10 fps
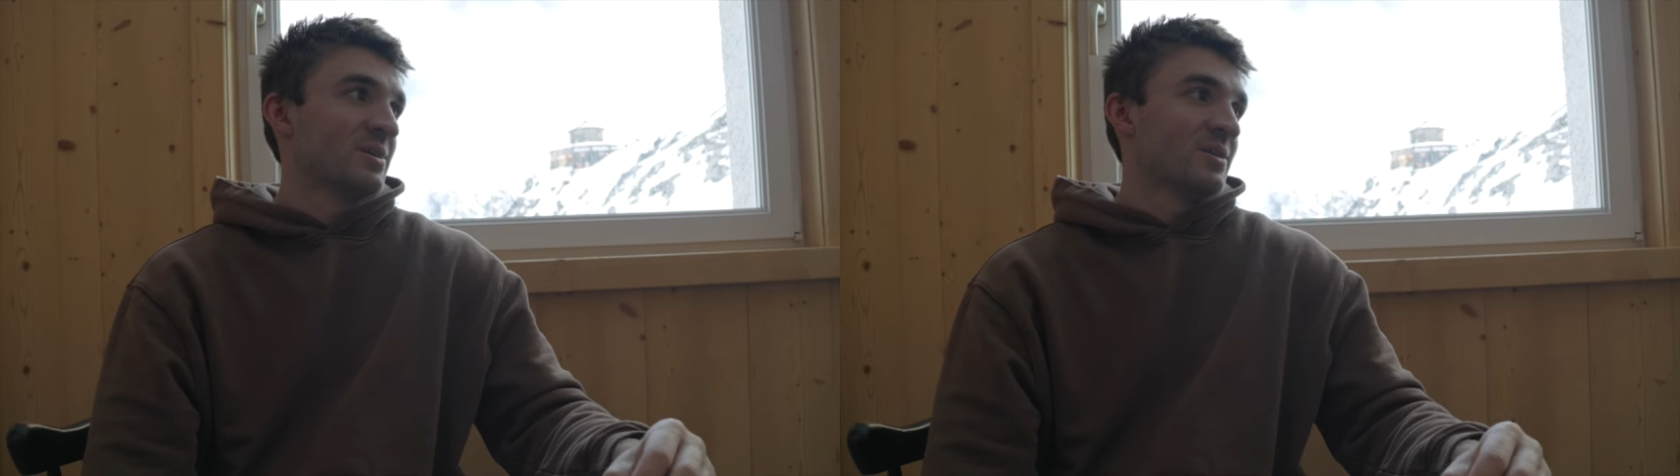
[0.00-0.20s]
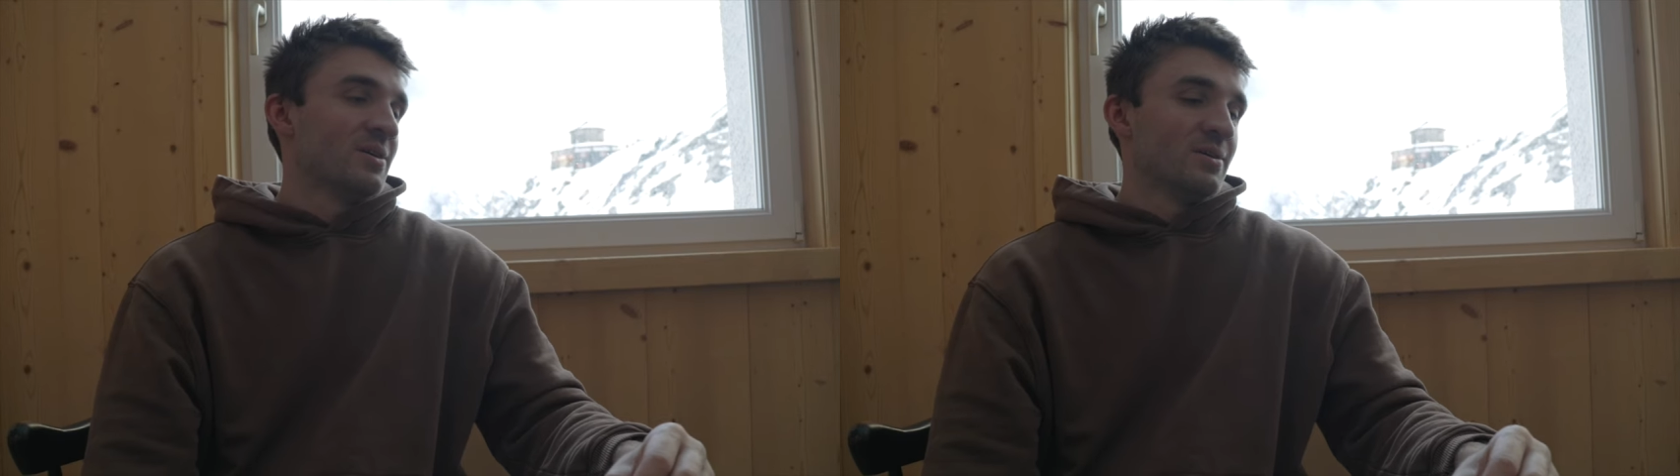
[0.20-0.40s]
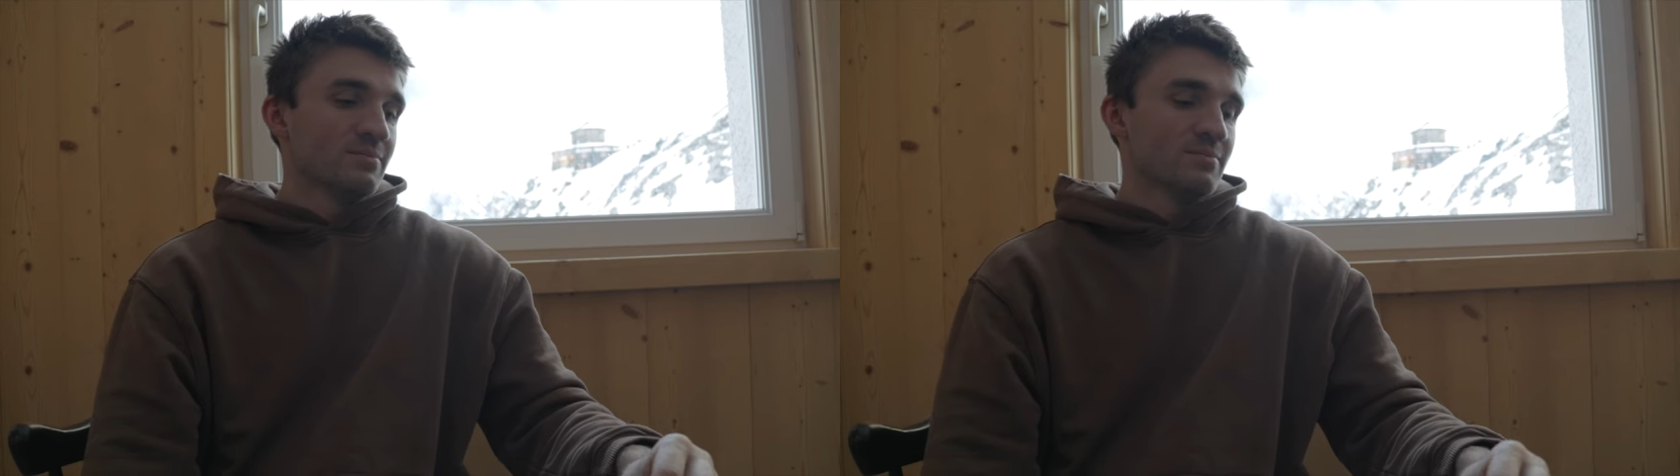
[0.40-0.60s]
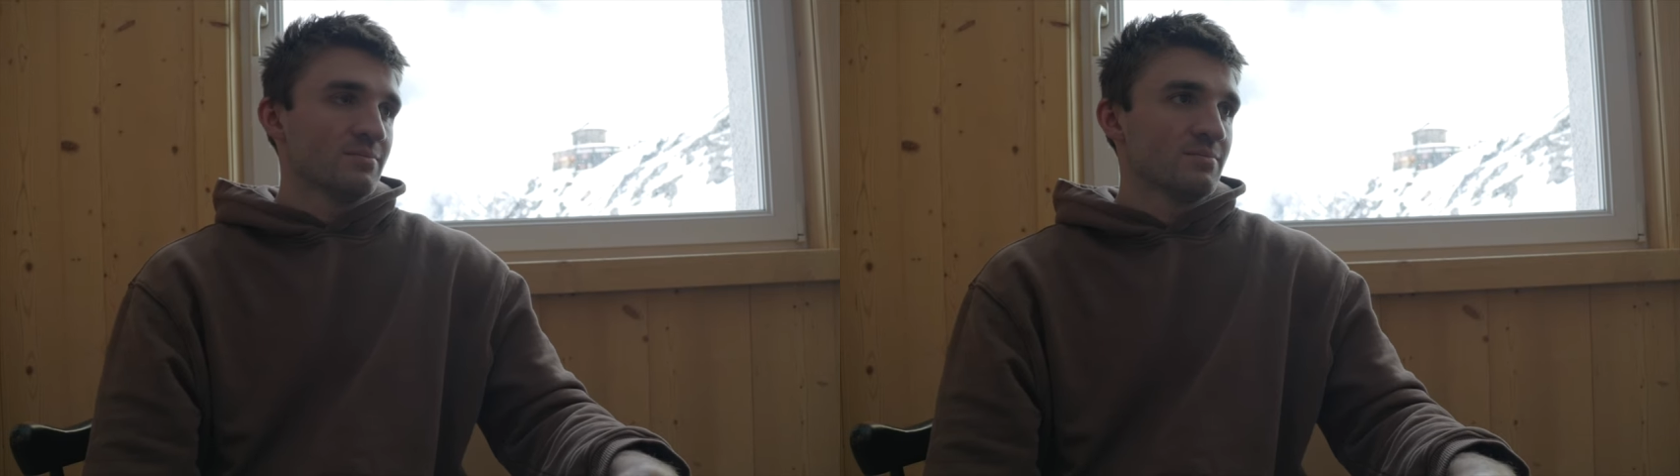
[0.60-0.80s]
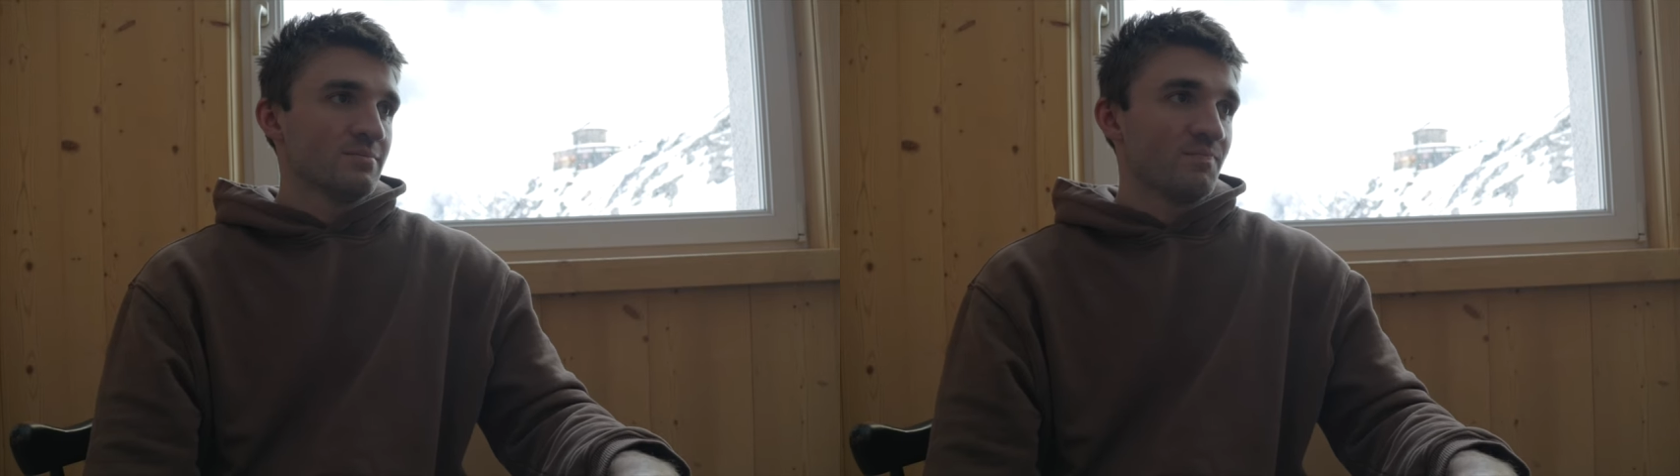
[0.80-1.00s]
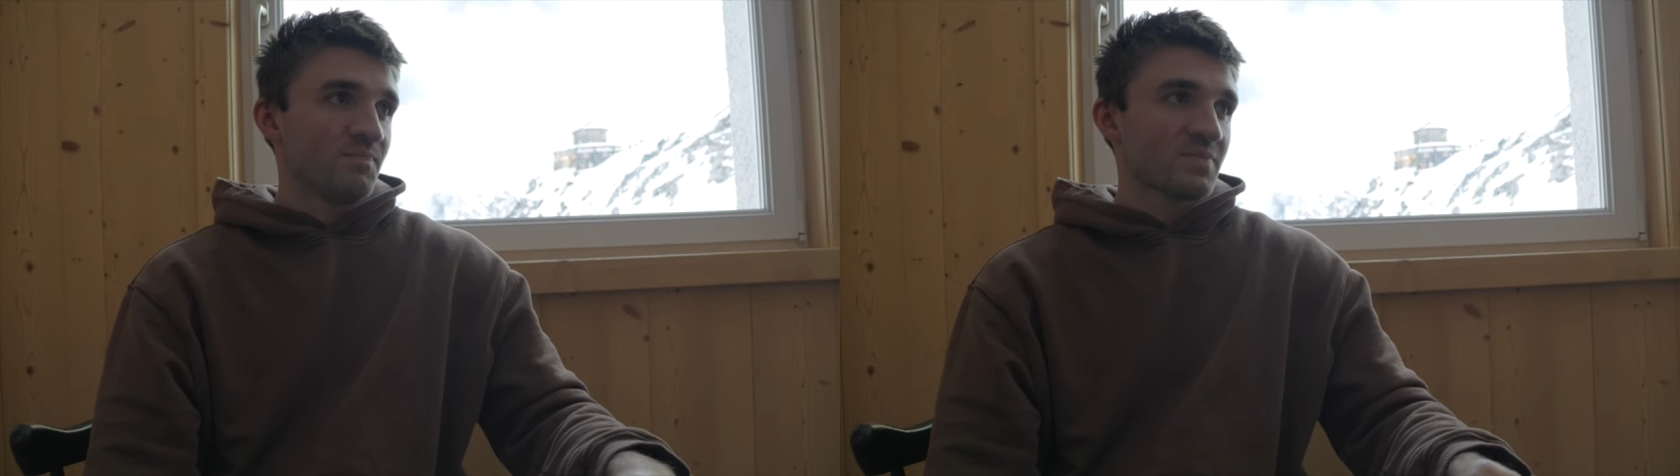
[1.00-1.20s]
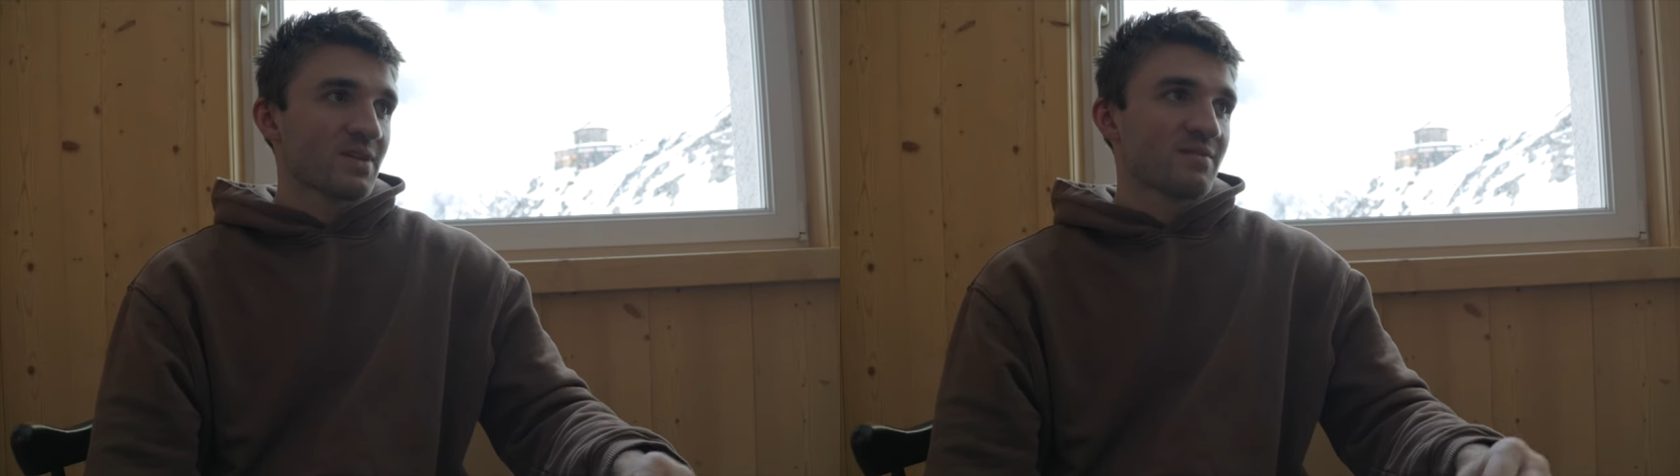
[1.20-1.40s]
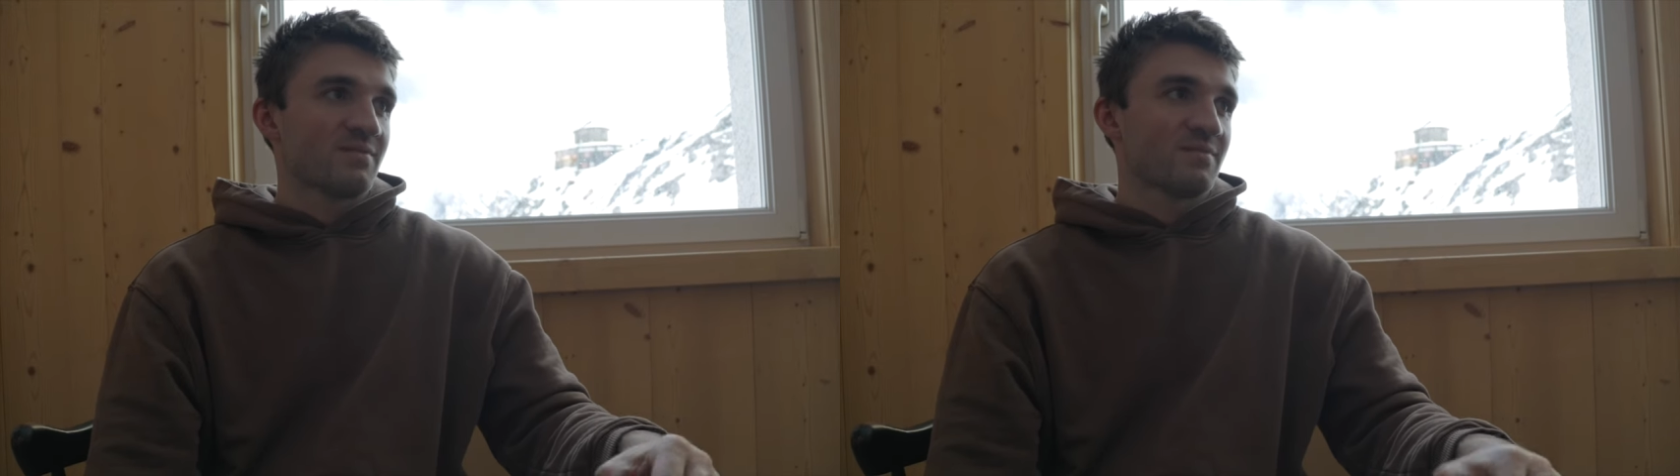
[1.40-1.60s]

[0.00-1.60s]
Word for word: four lions. Be,